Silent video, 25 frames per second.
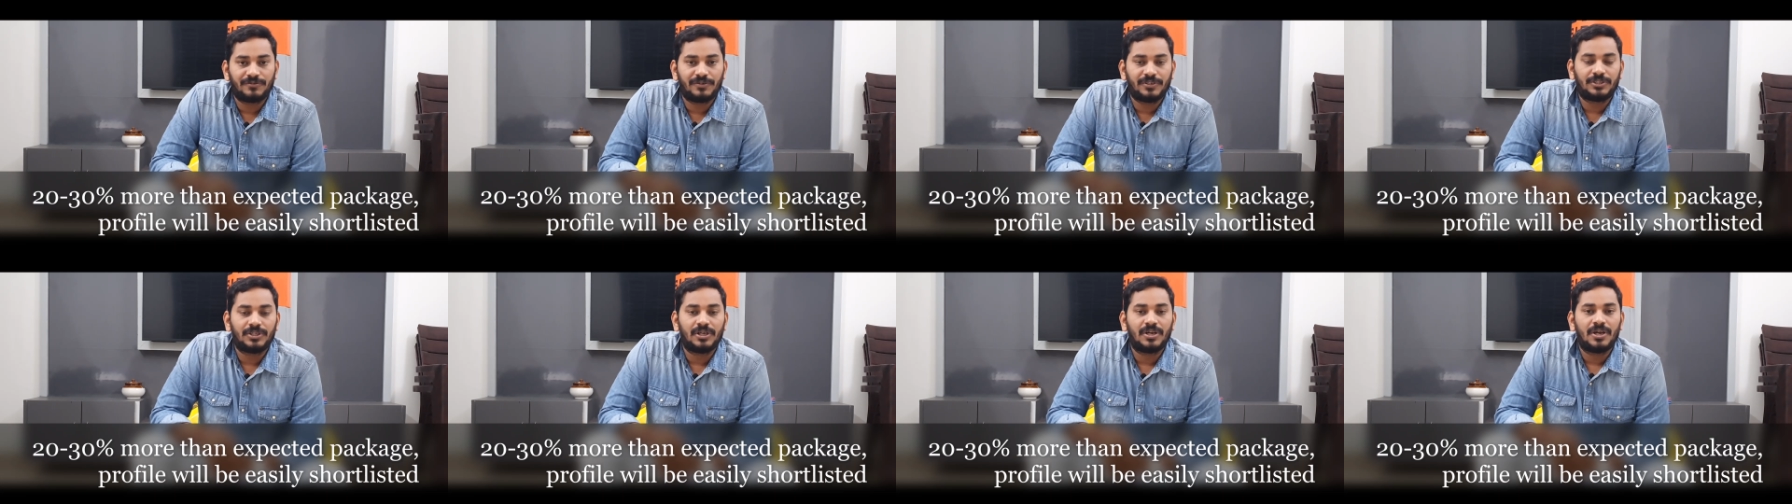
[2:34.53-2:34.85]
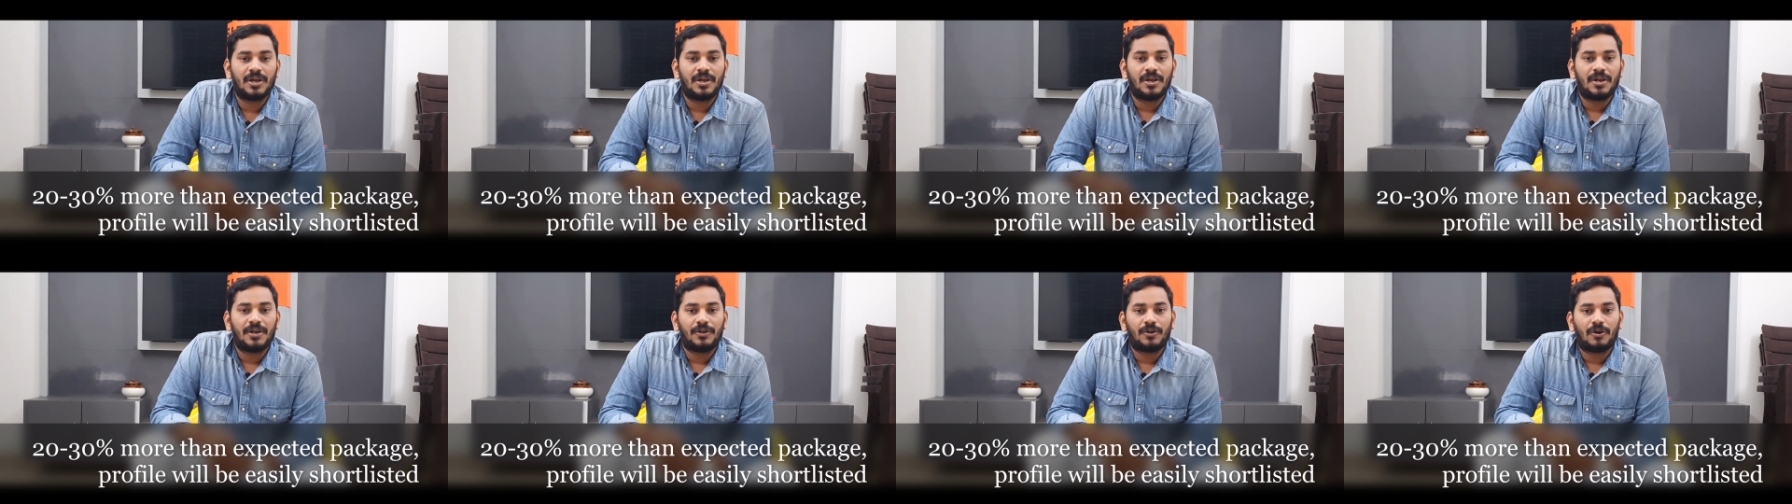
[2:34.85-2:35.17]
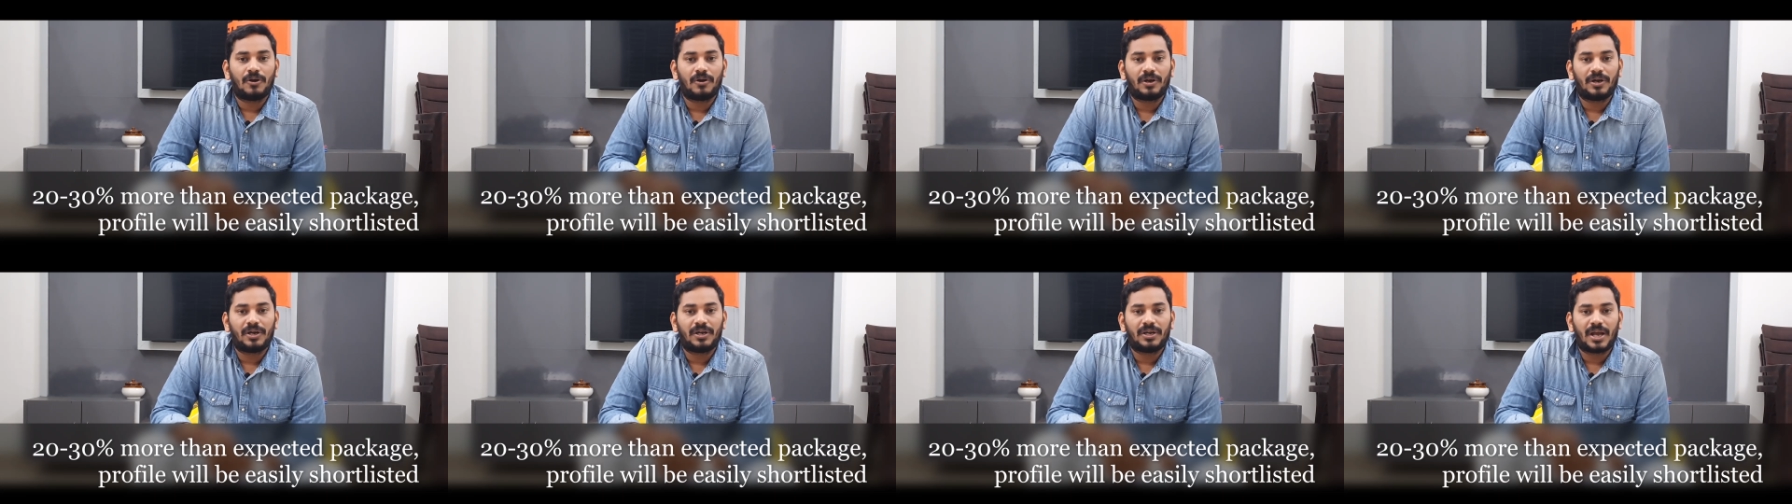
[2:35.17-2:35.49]
with
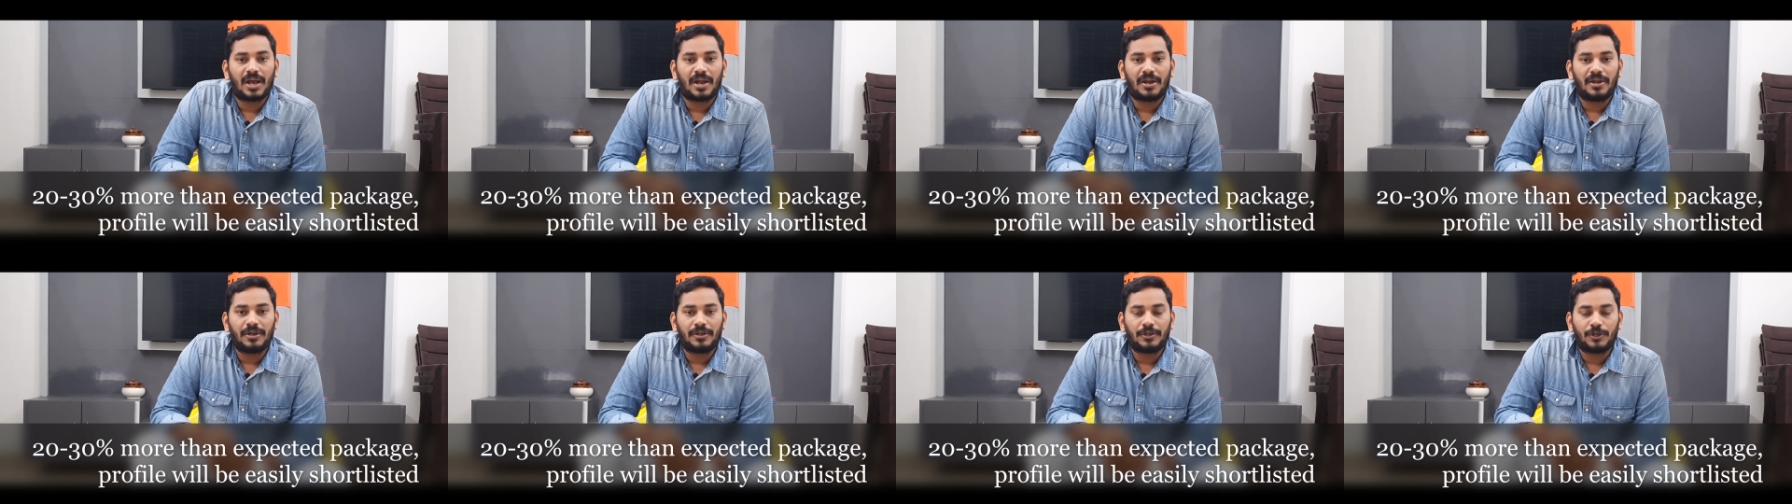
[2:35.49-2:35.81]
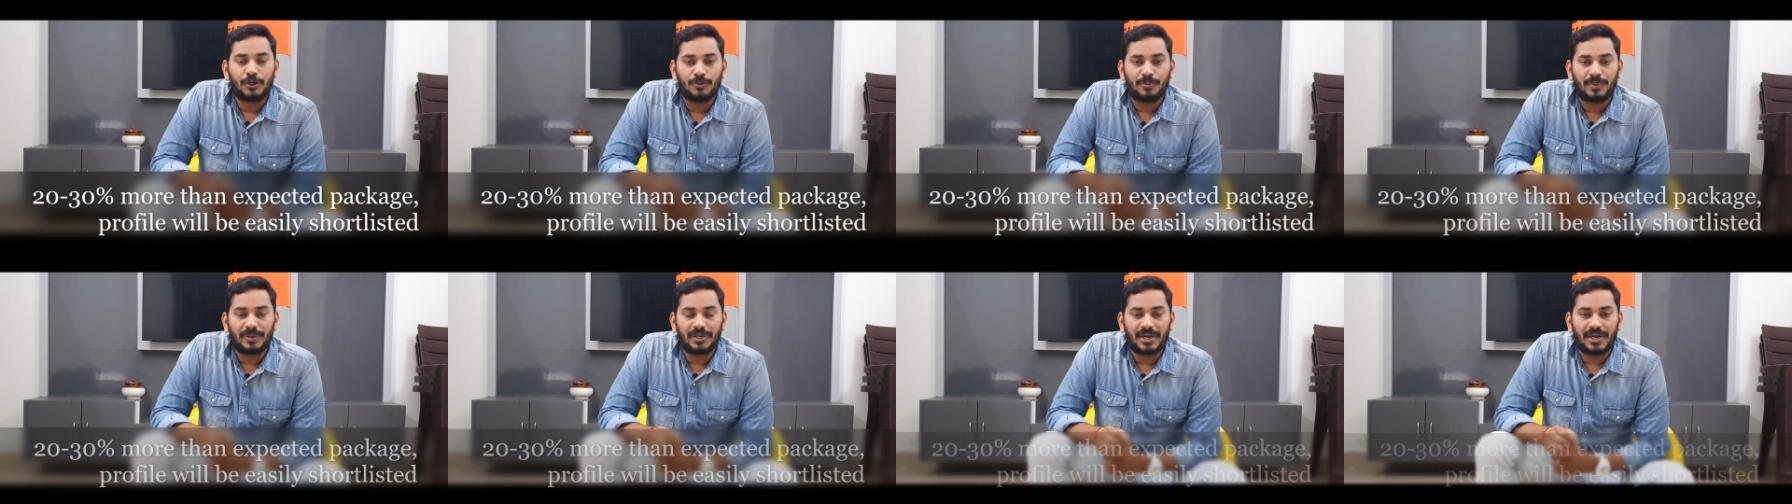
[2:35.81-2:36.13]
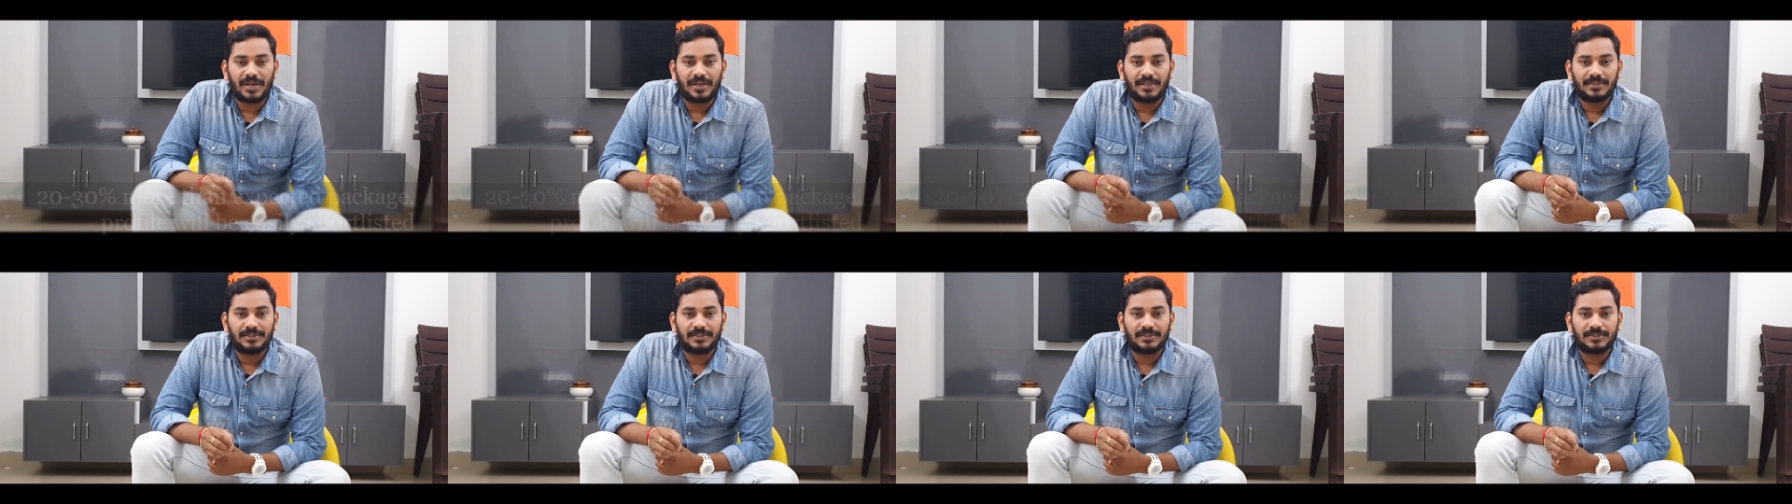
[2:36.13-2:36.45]
Docker and
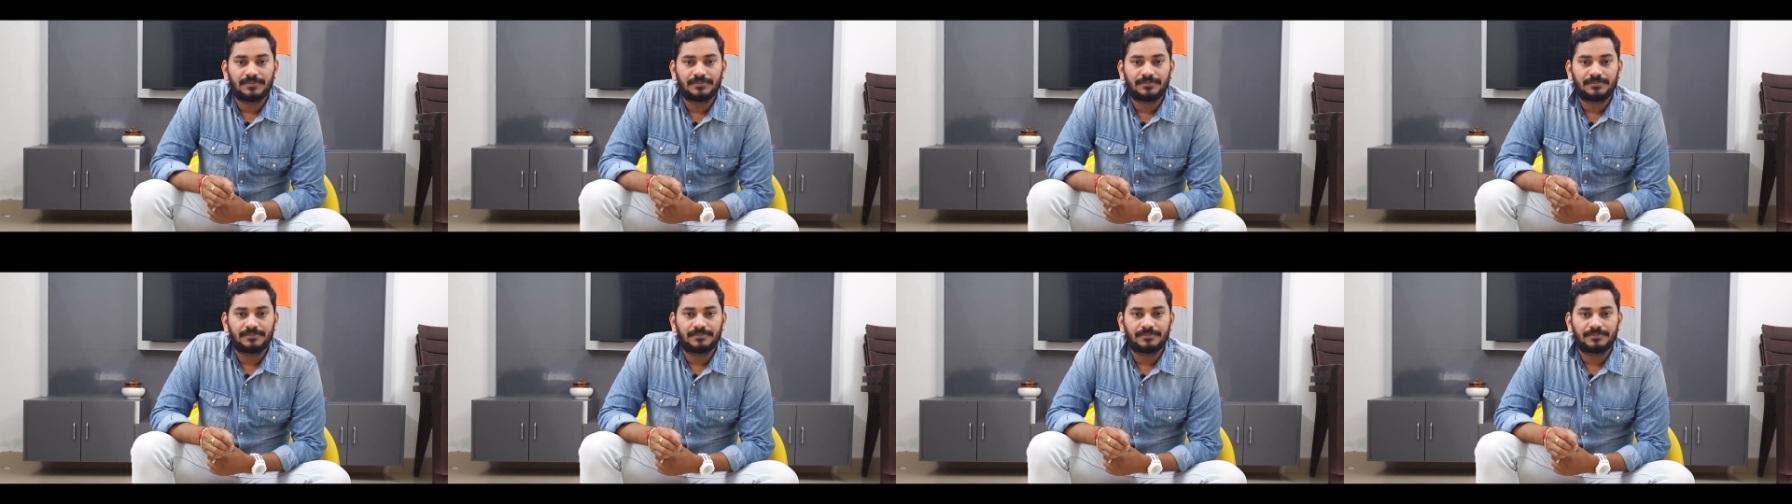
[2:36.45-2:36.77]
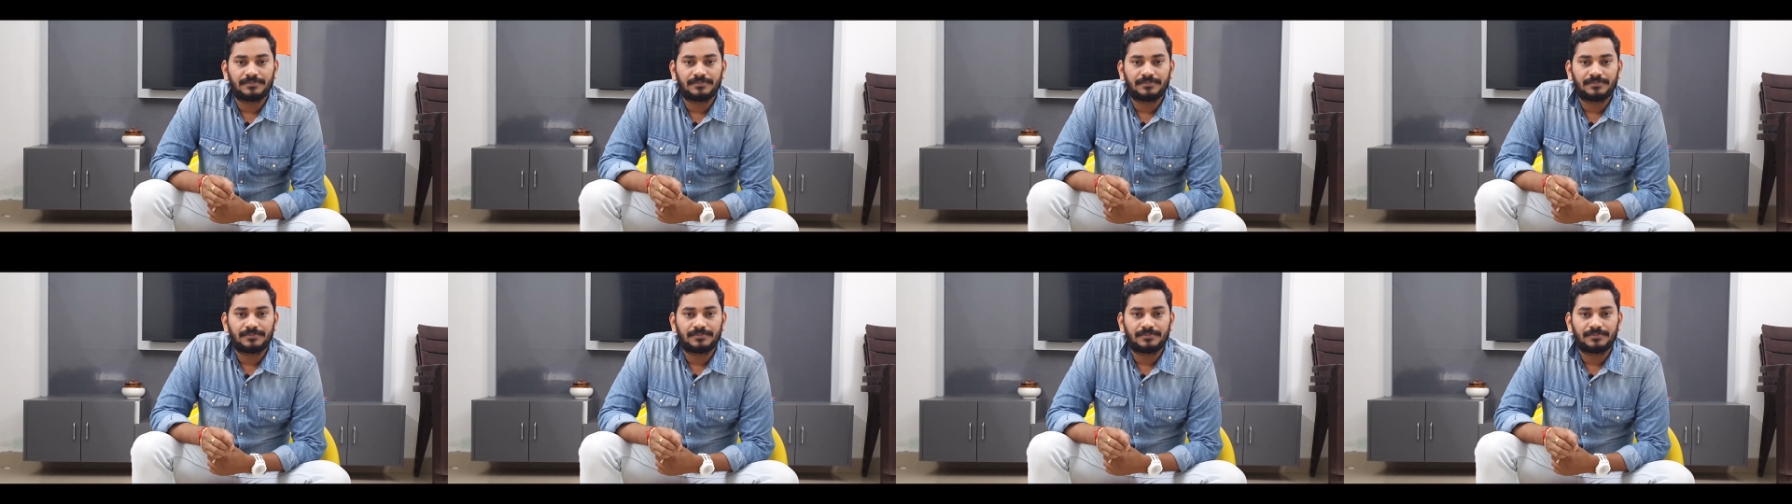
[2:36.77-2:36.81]
Kubernetes.